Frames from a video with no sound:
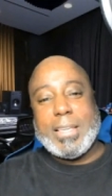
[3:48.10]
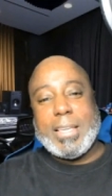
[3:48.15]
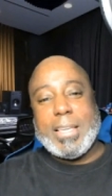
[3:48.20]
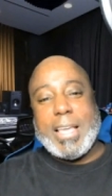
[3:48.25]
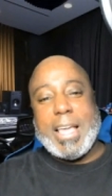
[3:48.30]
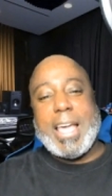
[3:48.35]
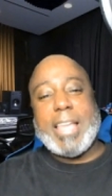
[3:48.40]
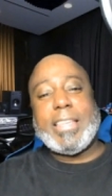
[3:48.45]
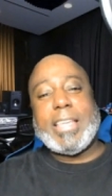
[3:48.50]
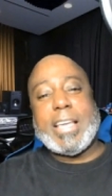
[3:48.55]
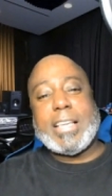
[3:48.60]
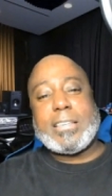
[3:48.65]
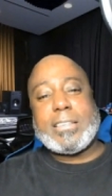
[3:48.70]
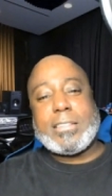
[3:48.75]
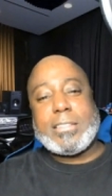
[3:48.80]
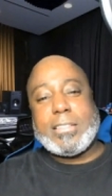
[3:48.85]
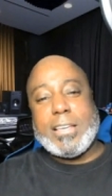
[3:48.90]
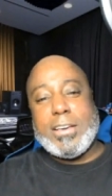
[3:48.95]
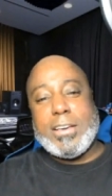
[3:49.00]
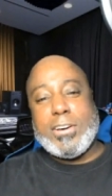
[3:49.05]
And they
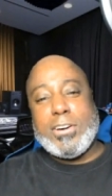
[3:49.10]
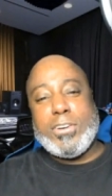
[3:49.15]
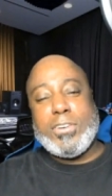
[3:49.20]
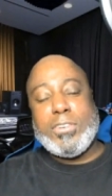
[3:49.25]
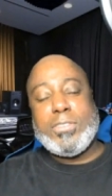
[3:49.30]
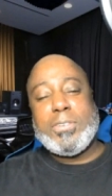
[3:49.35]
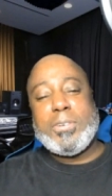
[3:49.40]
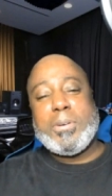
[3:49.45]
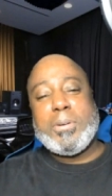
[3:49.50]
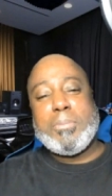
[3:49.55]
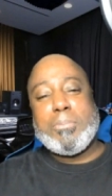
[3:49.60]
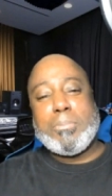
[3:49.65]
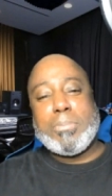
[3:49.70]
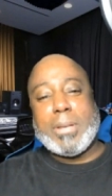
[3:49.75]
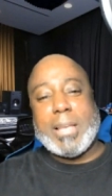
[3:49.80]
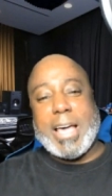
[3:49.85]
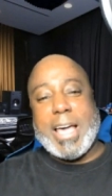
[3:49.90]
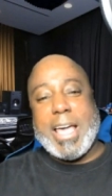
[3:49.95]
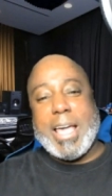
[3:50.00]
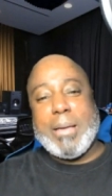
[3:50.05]
still
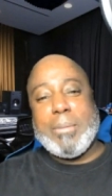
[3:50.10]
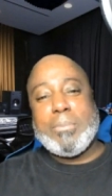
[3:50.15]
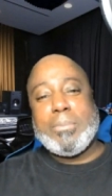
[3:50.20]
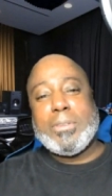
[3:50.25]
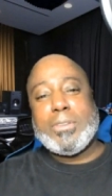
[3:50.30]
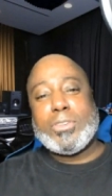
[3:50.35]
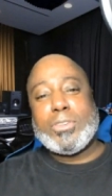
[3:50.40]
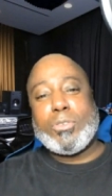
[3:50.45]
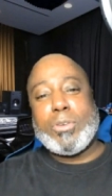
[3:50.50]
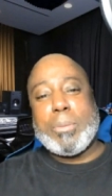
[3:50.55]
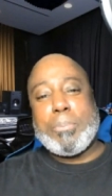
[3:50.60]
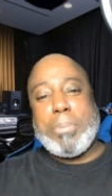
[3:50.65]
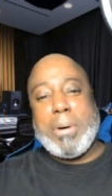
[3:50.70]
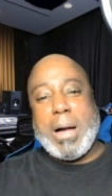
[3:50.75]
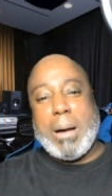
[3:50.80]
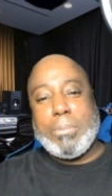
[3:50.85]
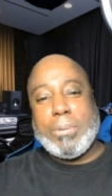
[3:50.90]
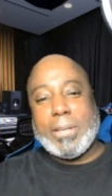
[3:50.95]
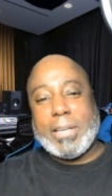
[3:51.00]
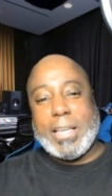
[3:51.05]
blame the
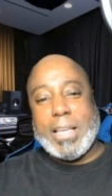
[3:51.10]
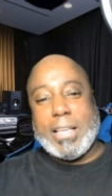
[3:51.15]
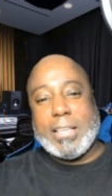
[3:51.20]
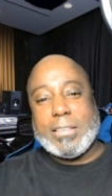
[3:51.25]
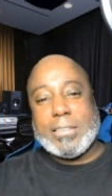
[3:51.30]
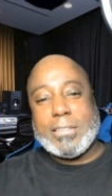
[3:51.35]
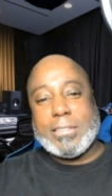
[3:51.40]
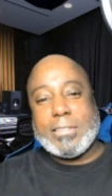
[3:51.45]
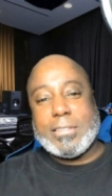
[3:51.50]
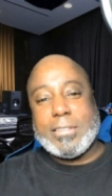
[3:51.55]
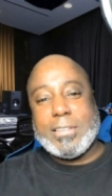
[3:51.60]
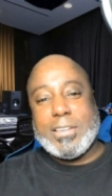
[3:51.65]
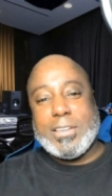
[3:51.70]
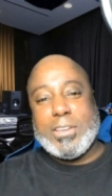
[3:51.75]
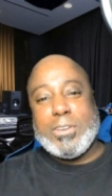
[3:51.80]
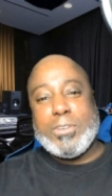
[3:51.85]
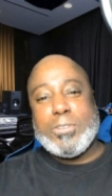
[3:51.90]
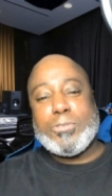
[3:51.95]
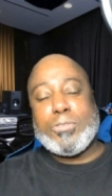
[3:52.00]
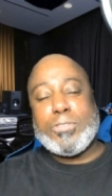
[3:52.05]
Republicans
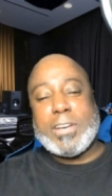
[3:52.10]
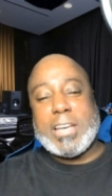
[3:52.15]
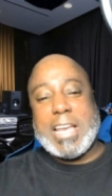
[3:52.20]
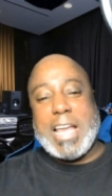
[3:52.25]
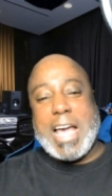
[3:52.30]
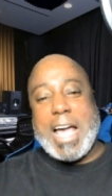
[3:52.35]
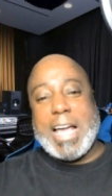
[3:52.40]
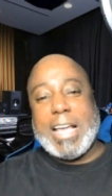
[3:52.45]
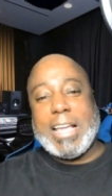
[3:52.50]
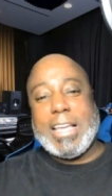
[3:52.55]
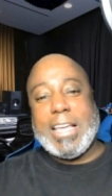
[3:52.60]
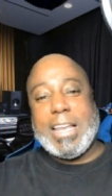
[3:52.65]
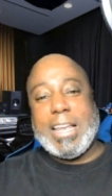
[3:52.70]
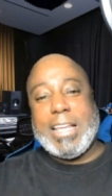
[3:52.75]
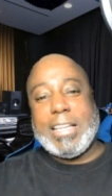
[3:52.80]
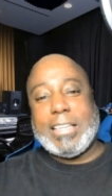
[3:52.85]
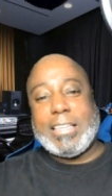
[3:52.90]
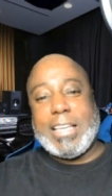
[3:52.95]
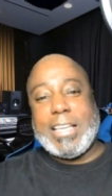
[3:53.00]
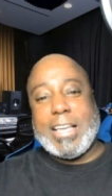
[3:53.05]
for not
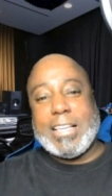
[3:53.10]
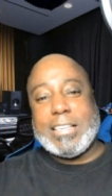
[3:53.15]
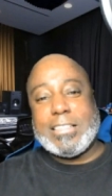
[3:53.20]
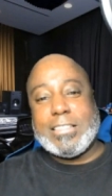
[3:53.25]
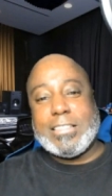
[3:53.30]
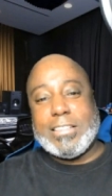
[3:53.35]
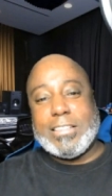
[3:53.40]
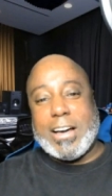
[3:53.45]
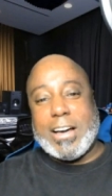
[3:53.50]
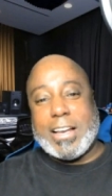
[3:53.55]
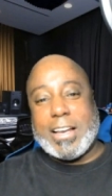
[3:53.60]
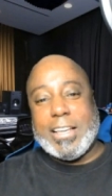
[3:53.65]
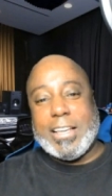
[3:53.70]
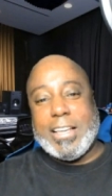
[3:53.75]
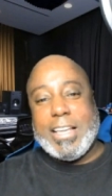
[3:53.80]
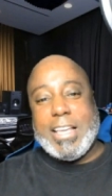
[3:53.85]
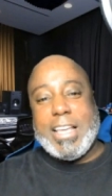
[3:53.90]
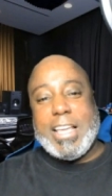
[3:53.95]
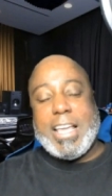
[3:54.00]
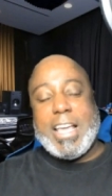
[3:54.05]
getting things done.
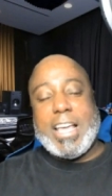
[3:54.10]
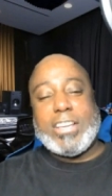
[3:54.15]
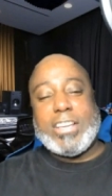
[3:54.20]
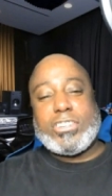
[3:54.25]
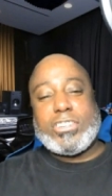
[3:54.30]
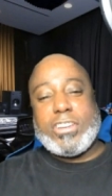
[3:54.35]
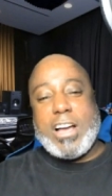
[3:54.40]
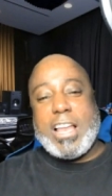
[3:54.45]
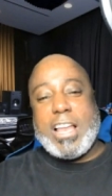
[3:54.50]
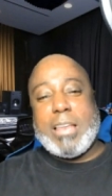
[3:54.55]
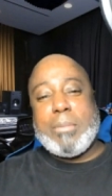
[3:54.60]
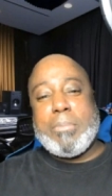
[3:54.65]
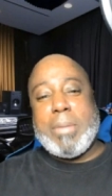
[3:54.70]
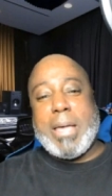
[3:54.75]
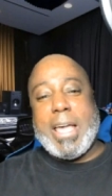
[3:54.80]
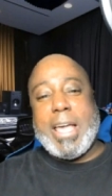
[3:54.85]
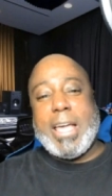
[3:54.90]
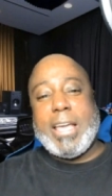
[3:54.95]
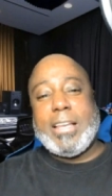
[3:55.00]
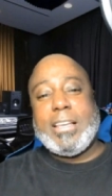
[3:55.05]
And
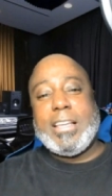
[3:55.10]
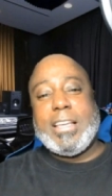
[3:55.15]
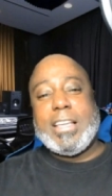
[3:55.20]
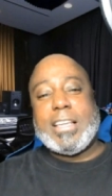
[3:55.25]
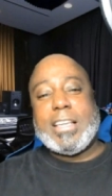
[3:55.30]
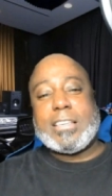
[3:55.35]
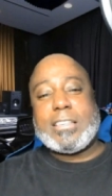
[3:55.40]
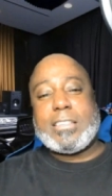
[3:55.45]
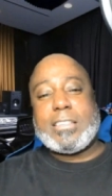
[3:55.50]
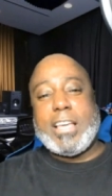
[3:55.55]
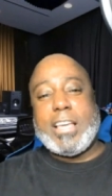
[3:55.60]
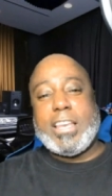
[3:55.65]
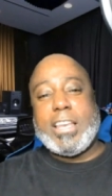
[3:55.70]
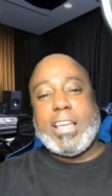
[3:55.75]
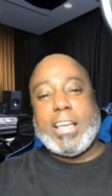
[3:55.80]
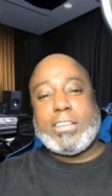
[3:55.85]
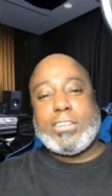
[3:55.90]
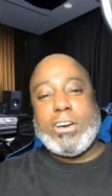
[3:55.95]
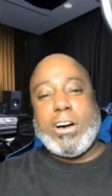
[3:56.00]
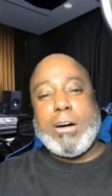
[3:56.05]
Charlemagne is sitting
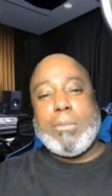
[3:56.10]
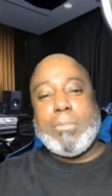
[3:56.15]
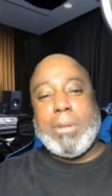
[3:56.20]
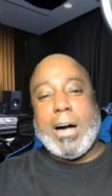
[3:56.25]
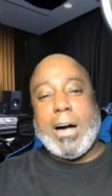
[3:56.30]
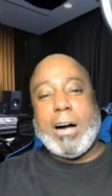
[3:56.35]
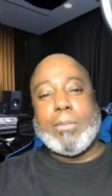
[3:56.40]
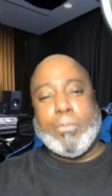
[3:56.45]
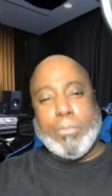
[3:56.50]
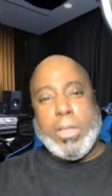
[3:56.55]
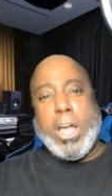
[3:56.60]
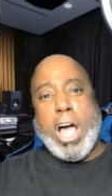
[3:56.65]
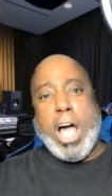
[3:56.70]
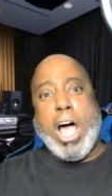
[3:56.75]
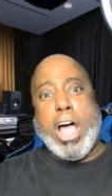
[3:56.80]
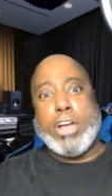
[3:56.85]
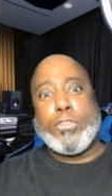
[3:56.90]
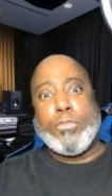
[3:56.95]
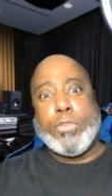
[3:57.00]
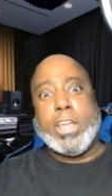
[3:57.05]
here talking about,
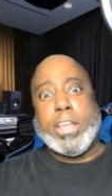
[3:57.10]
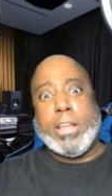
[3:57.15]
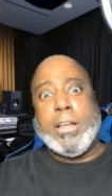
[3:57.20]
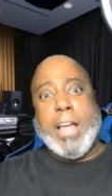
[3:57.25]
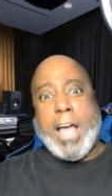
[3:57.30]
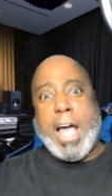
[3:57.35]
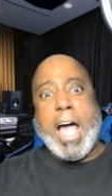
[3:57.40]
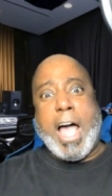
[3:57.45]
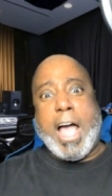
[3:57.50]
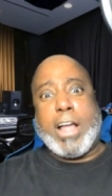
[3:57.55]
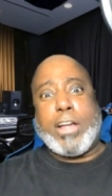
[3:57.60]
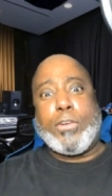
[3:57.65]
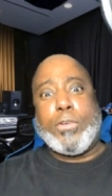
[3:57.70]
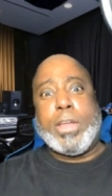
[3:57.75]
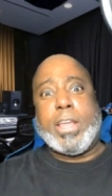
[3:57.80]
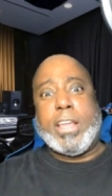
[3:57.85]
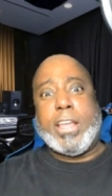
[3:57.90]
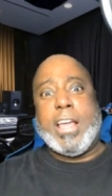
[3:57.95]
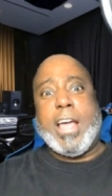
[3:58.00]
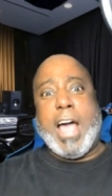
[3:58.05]
I agree, I
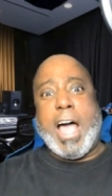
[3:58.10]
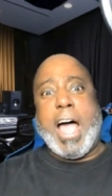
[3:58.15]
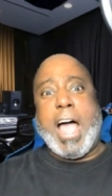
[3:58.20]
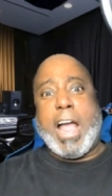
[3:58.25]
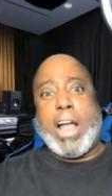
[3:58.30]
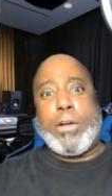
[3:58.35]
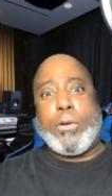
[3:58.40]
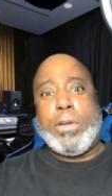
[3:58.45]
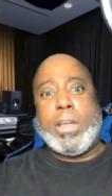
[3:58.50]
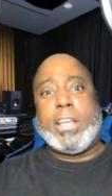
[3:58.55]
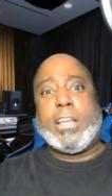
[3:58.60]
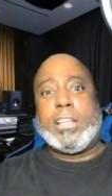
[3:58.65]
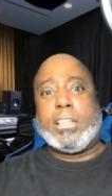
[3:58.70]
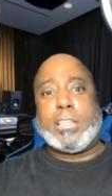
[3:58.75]
agree, I agree.